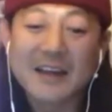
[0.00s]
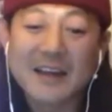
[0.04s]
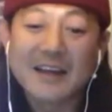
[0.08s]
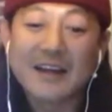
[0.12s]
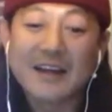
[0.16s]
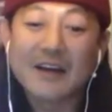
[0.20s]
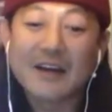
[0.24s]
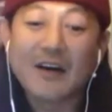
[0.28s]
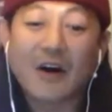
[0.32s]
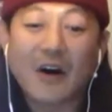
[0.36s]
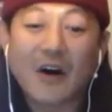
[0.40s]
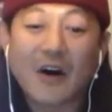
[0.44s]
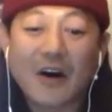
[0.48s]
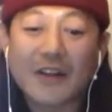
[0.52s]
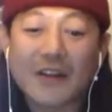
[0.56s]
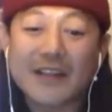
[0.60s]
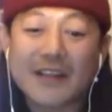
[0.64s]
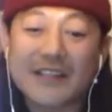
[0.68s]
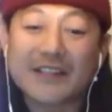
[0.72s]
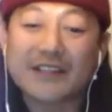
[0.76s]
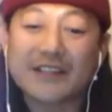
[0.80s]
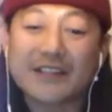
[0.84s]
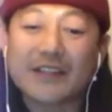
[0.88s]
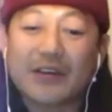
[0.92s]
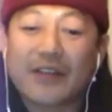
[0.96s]
all
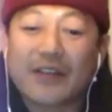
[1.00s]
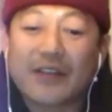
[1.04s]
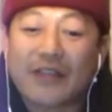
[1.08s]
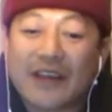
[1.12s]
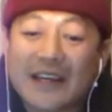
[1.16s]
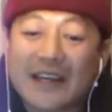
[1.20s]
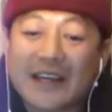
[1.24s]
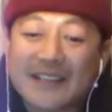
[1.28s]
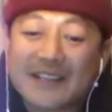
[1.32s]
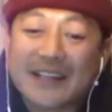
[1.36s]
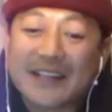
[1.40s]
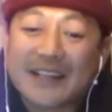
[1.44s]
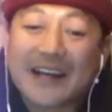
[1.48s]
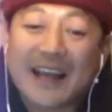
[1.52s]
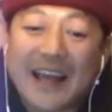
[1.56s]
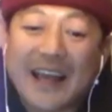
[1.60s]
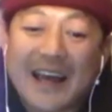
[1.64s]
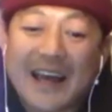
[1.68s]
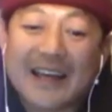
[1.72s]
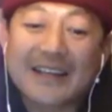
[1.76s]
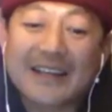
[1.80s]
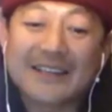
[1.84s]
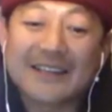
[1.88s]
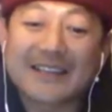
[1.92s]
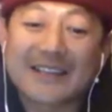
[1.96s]
these little things that I
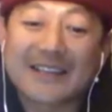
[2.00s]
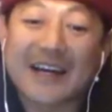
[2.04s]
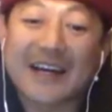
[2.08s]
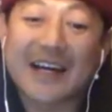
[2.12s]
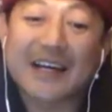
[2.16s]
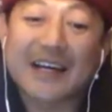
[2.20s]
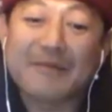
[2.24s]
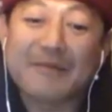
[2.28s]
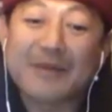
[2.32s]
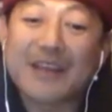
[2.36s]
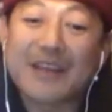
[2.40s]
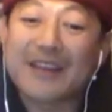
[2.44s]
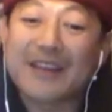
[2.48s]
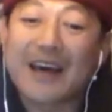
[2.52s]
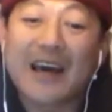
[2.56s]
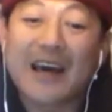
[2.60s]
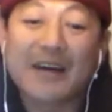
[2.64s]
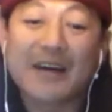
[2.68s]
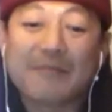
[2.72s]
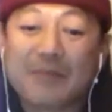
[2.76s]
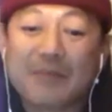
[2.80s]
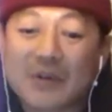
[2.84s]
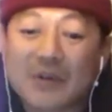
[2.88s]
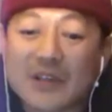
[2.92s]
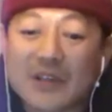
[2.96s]
had inside of me that I
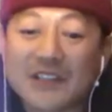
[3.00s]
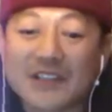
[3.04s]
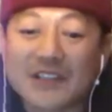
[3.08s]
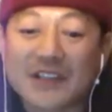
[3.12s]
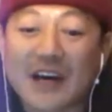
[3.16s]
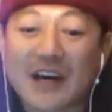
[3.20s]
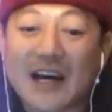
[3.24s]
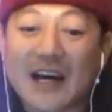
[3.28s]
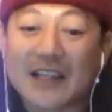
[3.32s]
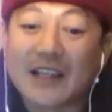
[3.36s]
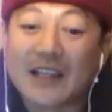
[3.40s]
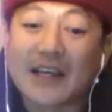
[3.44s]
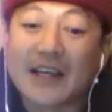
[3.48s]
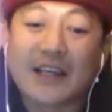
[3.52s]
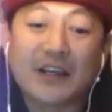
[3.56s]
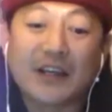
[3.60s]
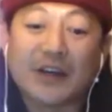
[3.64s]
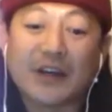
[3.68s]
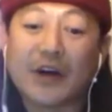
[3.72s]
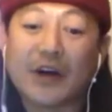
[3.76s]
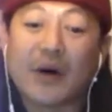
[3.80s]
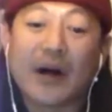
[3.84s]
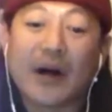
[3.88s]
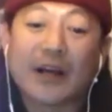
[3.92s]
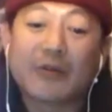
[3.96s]
had put aside, like,
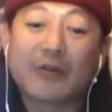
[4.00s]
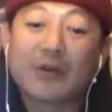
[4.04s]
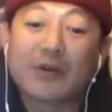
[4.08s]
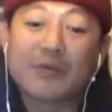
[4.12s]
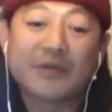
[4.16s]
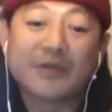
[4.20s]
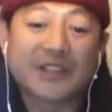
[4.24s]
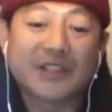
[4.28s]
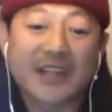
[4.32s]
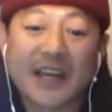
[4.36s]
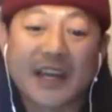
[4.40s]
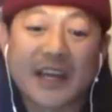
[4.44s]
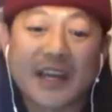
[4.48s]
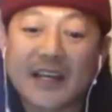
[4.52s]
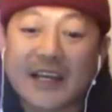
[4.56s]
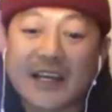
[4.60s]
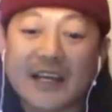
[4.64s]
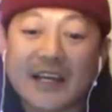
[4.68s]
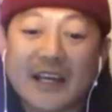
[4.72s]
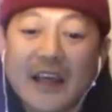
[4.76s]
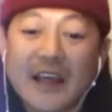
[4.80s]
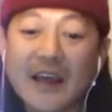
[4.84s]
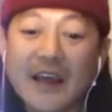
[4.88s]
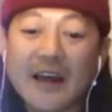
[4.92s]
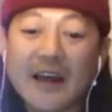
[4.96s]
I grew up
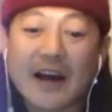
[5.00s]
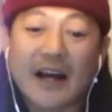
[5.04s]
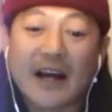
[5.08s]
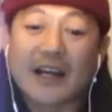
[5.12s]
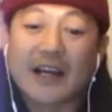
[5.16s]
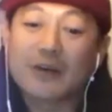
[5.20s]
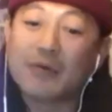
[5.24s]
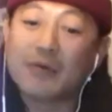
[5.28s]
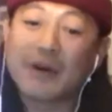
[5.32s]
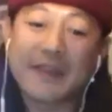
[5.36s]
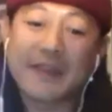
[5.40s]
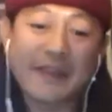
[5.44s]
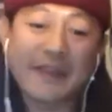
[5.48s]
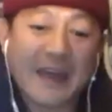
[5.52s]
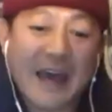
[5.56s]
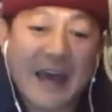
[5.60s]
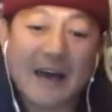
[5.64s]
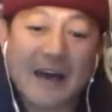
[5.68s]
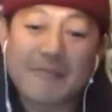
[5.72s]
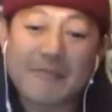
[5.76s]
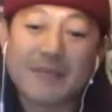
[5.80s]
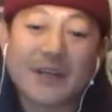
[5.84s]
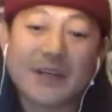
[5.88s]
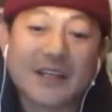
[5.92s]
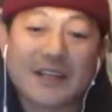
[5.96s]
skating. I quit
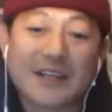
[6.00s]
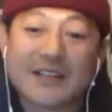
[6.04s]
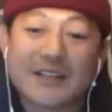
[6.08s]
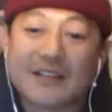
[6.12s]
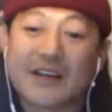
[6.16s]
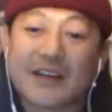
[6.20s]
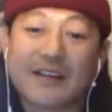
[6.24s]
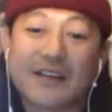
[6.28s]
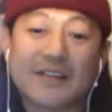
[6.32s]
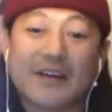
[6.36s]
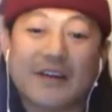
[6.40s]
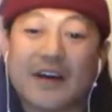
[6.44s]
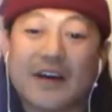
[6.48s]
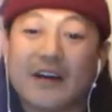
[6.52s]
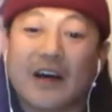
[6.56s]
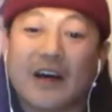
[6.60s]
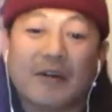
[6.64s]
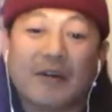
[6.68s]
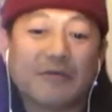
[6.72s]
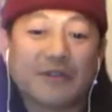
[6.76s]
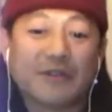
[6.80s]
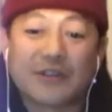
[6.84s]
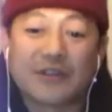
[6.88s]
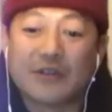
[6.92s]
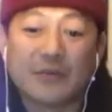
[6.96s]
that because I thought I
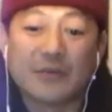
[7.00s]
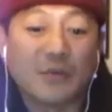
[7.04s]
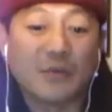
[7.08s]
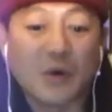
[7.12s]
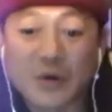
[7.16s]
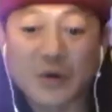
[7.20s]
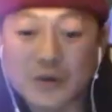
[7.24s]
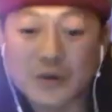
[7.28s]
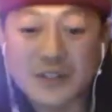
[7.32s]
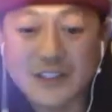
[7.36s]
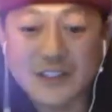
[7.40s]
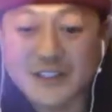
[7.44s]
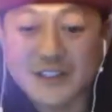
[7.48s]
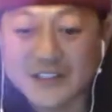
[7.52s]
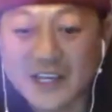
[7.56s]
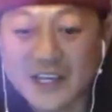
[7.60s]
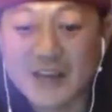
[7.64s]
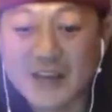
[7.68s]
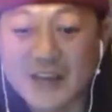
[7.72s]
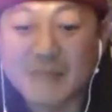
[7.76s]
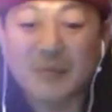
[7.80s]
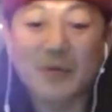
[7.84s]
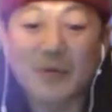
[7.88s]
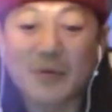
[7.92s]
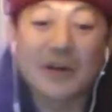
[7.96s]
was too old to
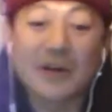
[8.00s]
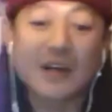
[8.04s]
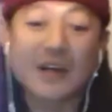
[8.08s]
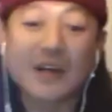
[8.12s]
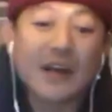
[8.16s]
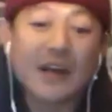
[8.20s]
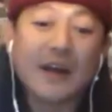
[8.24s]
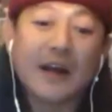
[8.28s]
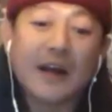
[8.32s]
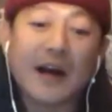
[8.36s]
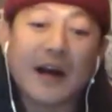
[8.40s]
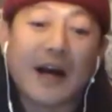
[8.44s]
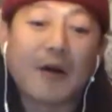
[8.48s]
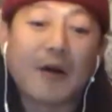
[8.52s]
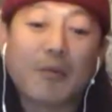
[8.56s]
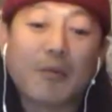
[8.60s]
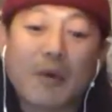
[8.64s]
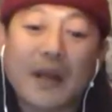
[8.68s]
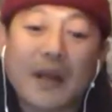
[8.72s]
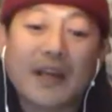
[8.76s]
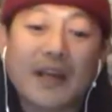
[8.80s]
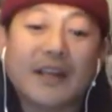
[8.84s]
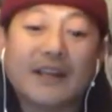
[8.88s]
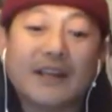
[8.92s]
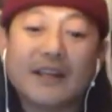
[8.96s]
skateboard. I
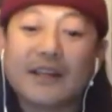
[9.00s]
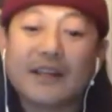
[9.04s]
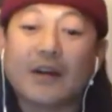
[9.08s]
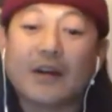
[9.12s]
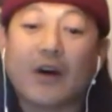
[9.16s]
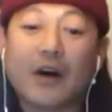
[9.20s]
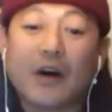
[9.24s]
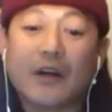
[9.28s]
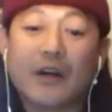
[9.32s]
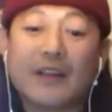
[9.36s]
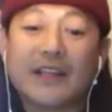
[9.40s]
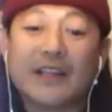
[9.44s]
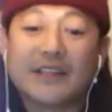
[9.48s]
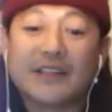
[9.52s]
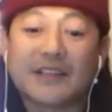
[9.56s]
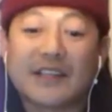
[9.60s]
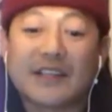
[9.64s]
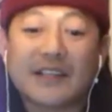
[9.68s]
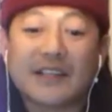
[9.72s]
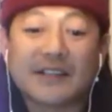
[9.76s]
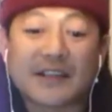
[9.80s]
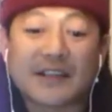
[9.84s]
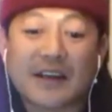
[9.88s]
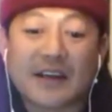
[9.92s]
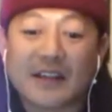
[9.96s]
went and did all these
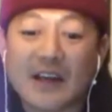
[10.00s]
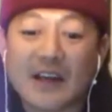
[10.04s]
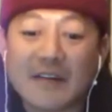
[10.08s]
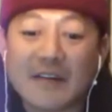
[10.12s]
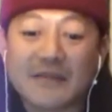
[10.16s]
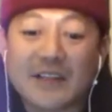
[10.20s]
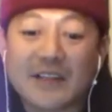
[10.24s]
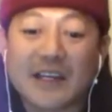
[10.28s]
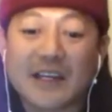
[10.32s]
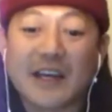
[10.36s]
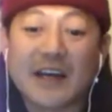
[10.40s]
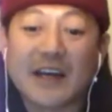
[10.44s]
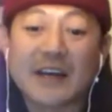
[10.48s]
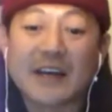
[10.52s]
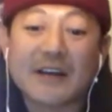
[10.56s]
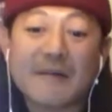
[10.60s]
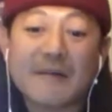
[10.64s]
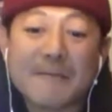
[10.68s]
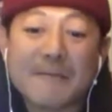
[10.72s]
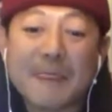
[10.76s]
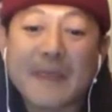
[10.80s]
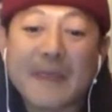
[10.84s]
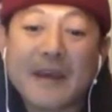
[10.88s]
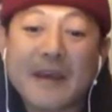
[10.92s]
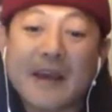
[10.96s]
things I loved again.
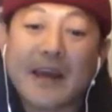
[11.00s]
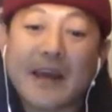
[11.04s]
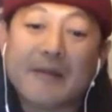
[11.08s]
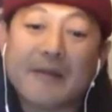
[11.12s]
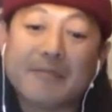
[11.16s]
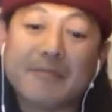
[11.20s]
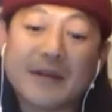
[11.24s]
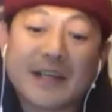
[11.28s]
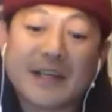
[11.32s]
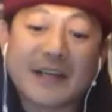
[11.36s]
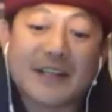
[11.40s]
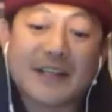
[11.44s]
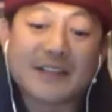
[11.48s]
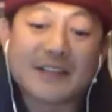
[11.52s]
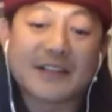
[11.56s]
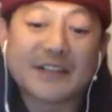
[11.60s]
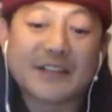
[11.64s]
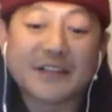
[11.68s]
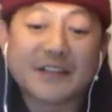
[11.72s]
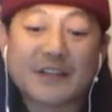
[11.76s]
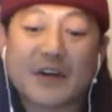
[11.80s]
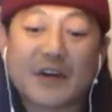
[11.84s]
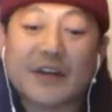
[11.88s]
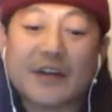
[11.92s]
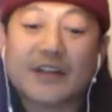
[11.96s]
And because I
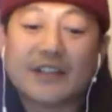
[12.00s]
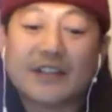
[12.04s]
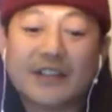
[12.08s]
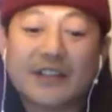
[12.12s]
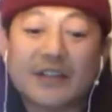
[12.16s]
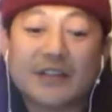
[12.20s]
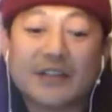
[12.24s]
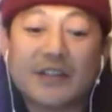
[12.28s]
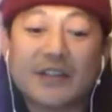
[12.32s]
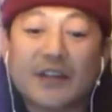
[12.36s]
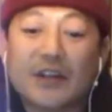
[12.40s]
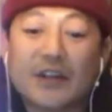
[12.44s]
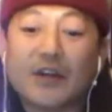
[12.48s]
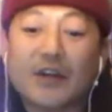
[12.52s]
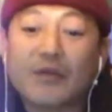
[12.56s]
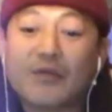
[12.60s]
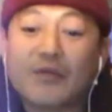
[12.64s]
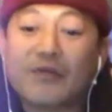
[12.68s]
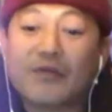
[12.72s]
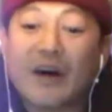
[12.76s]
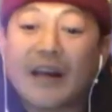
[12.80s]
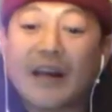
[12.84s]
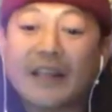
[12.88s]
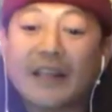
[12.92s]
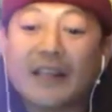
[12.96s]
started to,
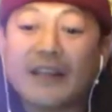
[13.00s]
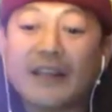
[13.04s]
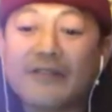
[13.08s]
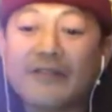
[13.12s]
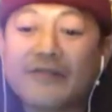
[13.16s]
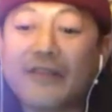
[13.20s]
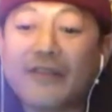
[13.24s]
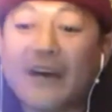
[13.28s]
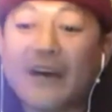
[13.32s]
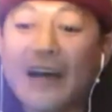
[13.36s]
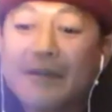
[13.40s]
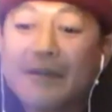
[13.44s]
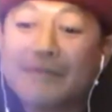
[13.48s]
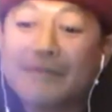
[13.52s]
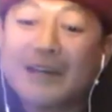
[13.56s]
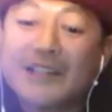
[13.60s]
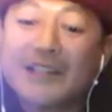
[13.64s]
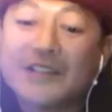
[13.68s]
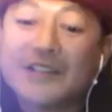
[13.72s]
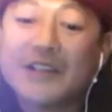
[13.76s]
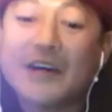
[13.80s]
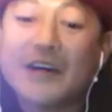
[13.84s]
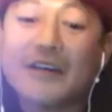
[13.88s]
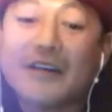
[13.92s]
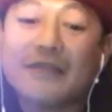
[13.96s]
finally find
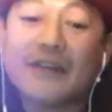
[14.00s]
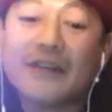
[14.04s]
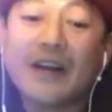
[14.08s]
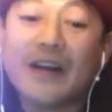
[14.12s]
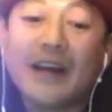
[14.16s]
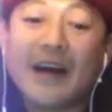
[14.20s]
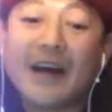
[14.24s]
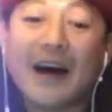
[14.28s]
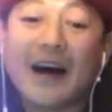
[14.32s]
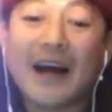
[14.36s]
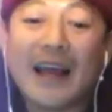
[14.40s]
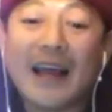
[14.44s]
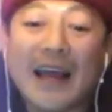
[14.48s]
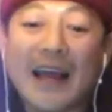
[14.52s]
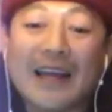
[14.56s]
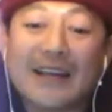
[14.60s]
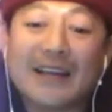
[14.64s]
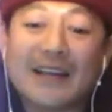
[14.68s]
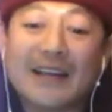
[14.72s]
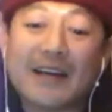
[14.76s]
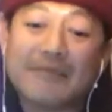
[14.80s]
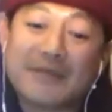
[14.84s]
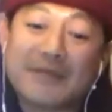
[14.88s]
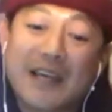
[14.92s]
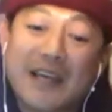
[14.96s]
myself, I ended
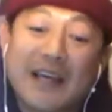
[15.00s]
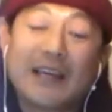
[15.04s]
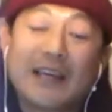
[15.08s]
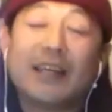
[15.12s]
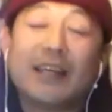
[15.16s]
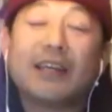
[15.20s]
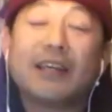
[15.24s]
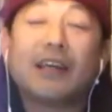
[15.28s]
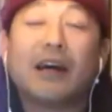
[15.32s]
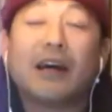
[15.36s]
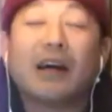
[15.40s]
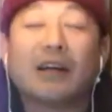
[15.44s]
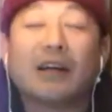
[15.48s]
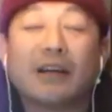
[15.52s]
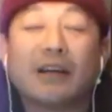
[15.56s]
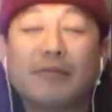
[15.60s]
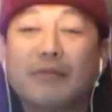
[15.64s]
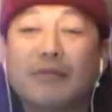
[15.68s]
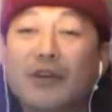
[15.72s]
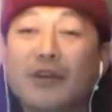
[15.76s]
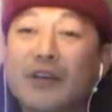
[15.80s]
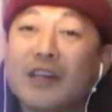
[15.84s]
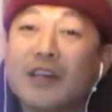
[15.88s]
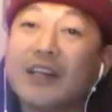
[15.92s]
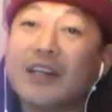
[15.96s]
up taking
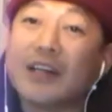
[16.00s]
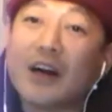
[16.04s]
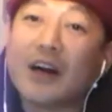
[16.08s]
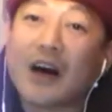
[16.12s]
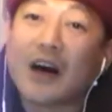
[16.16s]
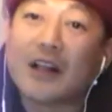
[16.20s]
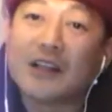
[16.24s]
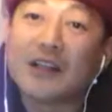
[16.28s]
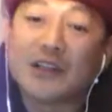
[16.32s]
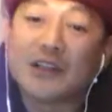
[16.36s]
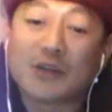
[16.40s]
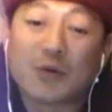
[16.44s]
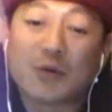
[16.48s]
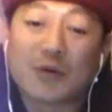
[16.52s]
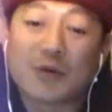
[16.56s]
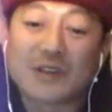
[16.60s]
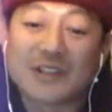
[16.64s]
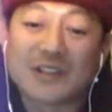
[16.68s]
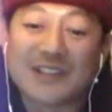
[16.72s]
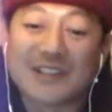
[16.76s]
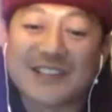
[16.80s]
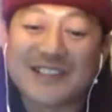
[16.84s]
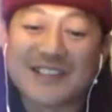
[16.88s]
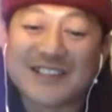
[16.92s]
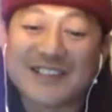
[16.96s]
community college
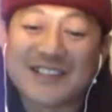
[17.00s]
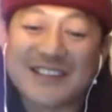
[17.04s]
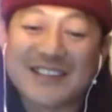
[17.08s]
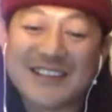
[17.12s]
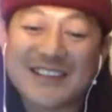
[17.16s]
courses.